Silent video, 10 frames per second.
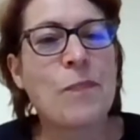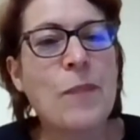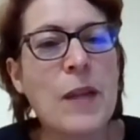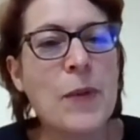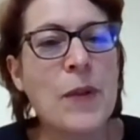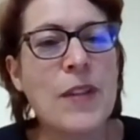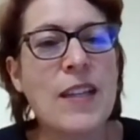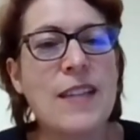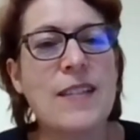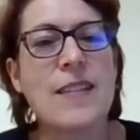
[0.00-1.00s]
Mike
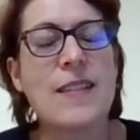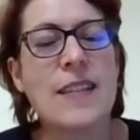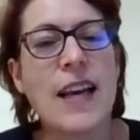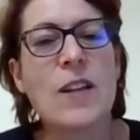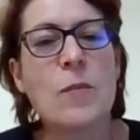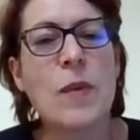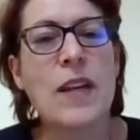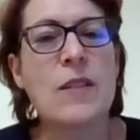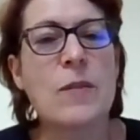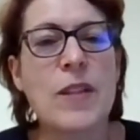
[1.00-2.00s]
Purdy is a
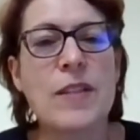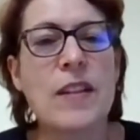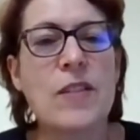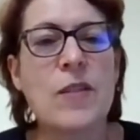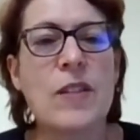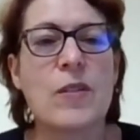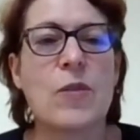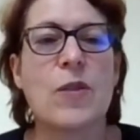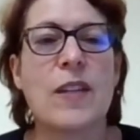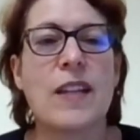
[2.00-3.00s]
Seattle-based presidential
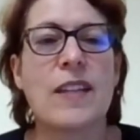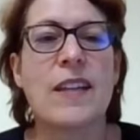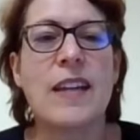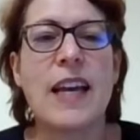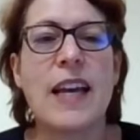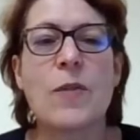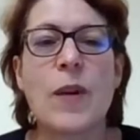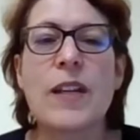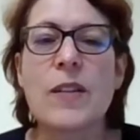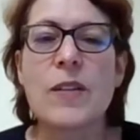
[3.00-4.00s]
historian and a
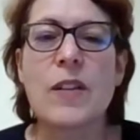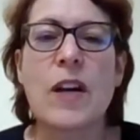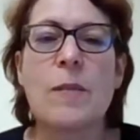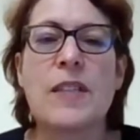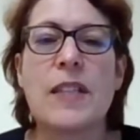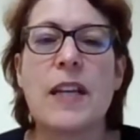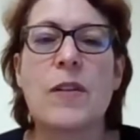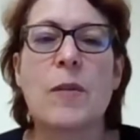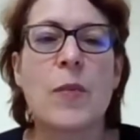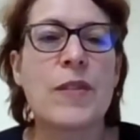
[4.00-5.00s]
regular
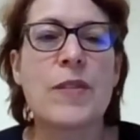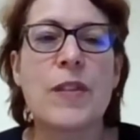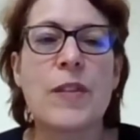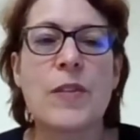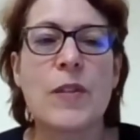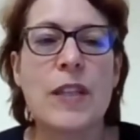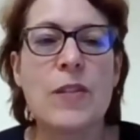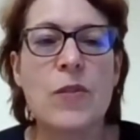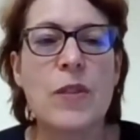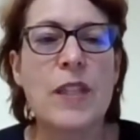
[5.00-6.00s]
commentator on presidential
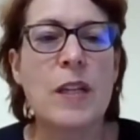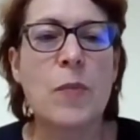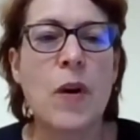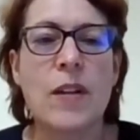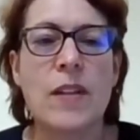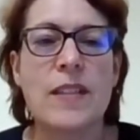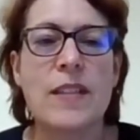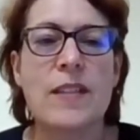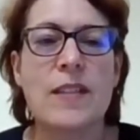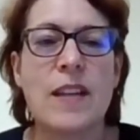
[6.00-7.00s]
history and
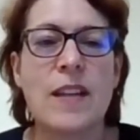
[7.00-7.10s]
politics